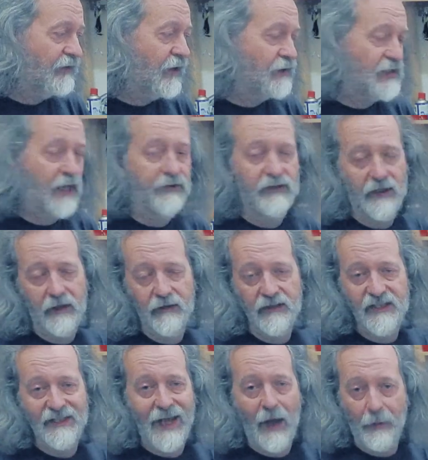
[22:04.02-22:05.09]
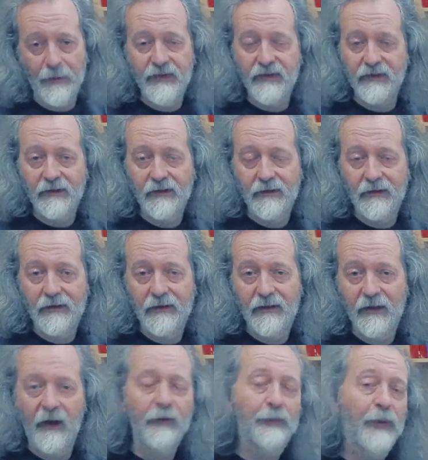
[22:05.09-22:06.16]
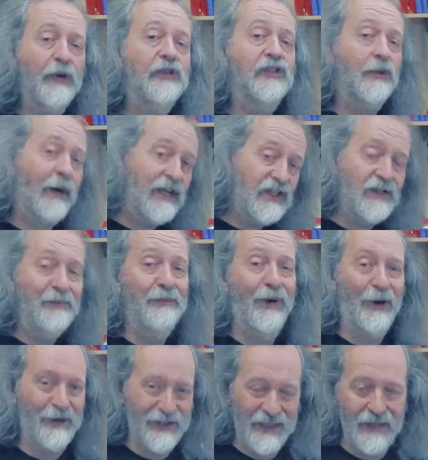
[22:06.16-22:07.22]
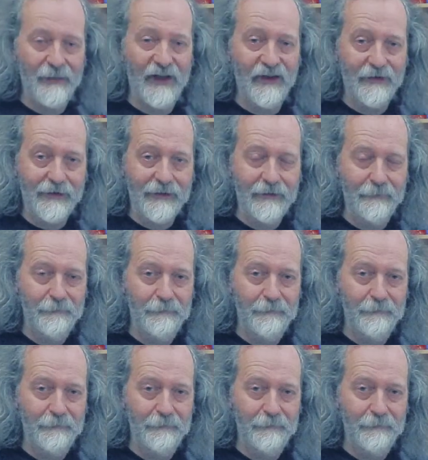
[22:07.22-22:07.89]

those left hand stabs as punctuation marks to the melody.